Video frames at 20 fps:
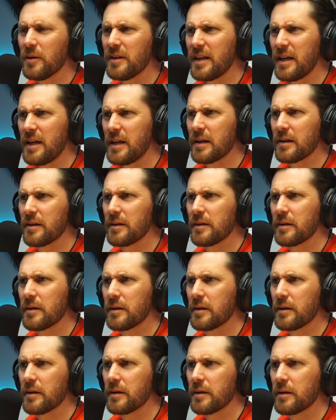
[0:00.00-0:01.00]
aren't they? I
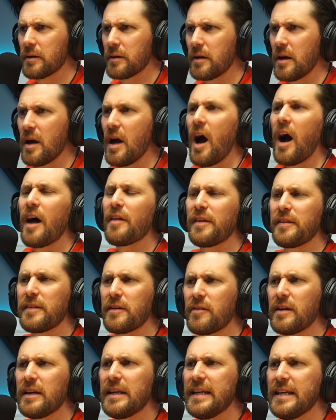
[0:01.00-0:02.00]
don't know. I think
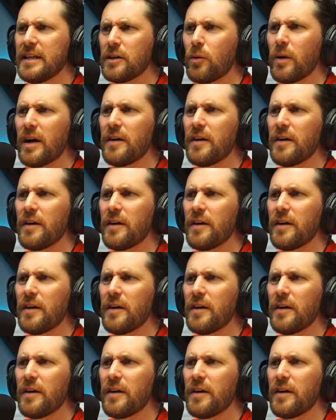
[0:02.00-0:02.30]
they're illegal